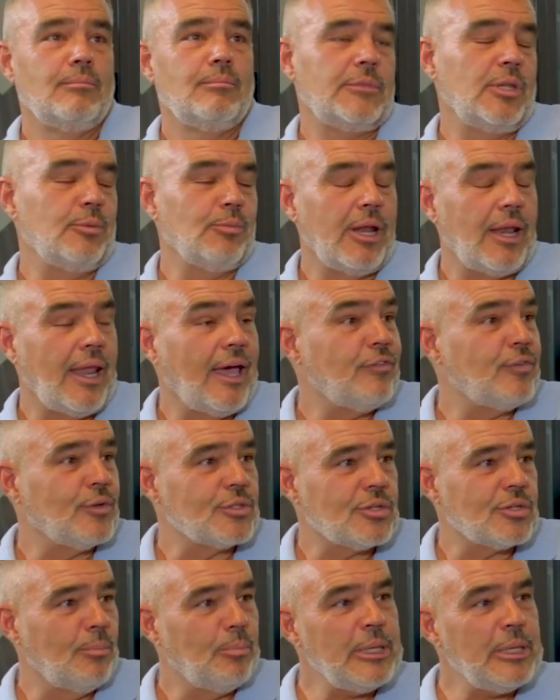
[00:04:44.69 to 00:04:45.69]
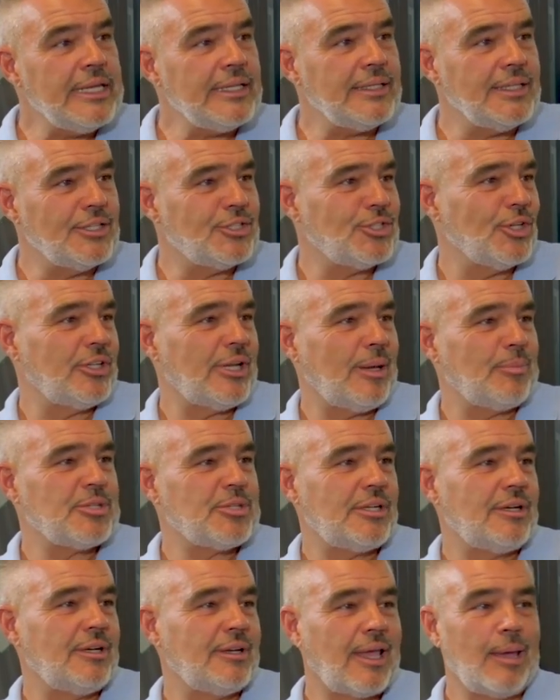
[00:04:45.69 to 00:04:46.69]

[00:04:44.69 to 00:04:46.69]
my life was completely turned upside down.